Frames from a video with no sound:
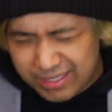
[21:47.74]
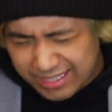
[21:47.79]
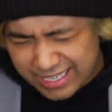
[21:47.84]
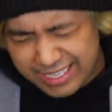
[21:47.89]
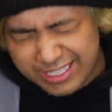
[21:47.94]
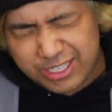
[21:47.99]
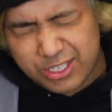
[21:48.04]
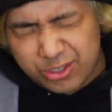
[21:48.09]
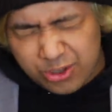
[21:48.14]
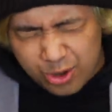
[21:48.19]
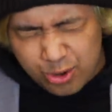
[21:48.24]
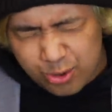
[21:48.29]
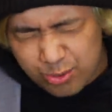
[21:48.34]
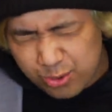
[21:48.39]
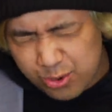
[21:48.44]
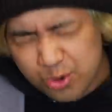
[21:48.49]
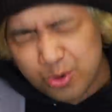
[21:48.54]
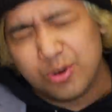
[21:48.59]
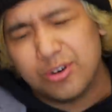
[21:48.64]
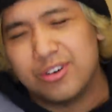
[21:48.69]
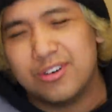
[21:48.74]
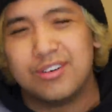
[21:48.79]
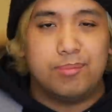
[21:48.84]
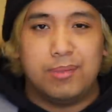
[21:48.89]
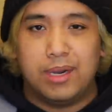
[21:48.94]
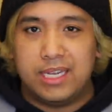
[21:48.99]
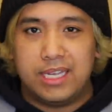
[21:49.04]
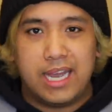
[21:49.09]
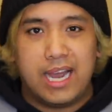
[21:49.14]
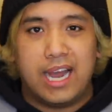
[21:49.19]
again so cool.
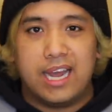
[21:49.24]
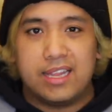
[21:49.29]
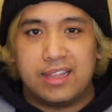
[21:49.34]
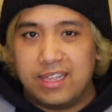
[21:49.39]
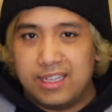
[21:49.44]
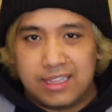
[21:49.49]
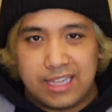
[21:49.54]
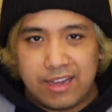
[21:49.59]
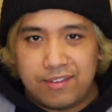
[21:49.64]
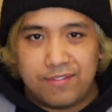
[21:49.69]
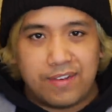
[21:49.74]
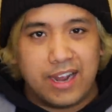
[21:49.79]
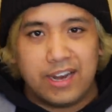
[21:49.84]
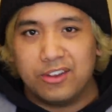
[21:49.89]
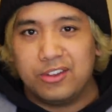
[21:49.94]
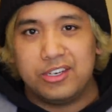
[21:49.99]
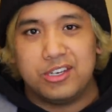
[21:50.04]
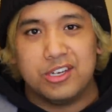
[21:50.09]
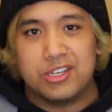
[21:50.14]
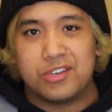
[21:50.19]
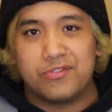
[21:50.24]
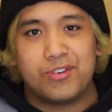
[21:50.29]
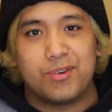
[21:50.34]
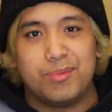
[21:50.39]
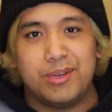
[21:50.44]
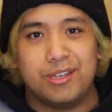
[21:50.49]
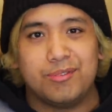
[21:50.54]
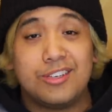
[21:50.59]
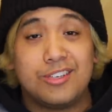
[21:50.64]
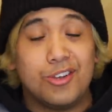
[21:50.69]
But yeah, I think that finally does it for
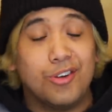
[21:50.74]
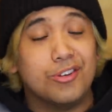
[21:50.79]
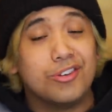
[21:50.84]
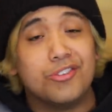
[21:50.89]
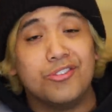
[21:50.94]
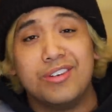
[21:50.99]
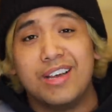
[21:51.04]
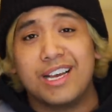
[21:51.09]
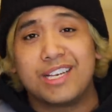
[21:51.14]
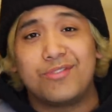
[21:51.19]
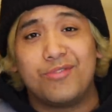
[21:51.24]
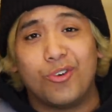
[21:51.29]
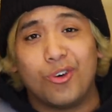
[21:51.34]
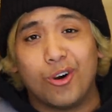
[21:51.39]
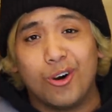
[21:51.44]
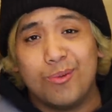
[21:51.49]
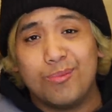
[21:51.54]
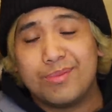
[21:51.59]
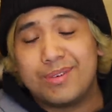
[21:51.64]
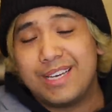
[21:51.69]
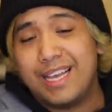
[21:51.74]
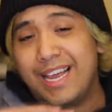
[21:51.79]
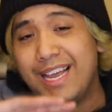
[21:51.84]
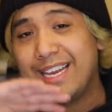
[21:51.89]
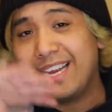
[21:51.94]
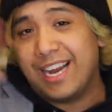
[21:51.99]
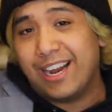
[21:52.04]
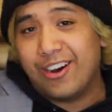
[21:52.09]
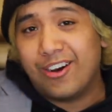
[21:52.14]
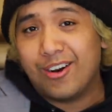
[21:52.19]
me. So until next forum, take
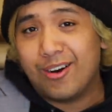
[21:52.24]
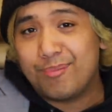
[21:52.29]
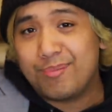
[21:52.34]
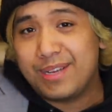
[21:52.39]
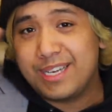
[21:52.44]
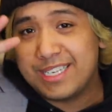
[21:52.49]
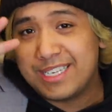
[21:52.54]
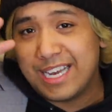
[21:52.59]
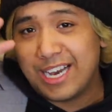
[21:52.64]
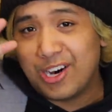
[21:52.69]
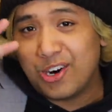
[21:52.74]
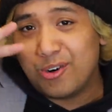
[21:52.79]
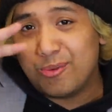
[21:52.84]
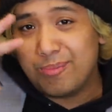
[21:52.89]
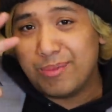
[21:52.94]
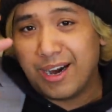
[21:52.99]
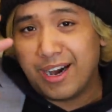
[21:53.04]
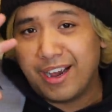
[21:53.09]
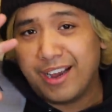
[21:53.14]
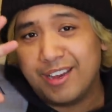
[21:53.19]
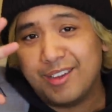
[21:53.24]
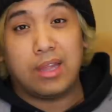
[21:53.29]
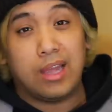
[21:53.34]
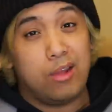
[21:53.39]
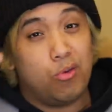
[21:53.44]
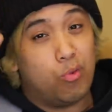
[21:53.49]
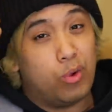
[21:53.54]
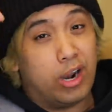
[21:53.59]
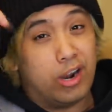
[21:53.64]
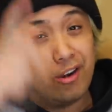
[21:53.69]
care, peace out, bye,
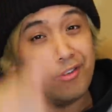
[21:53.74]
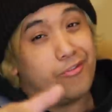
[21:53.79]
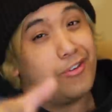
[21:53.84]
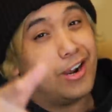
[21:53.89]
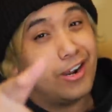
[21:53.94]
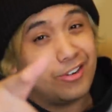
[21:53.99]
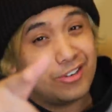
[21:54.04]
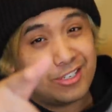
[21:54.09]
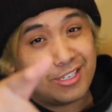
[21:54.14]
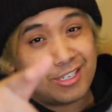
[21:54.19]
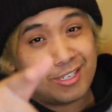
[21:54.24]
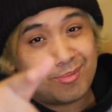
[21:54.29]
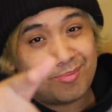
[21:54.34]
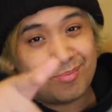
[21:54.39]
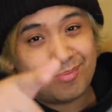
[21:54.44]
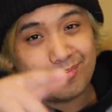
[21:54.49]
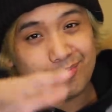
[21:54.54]
and wear your fragrances.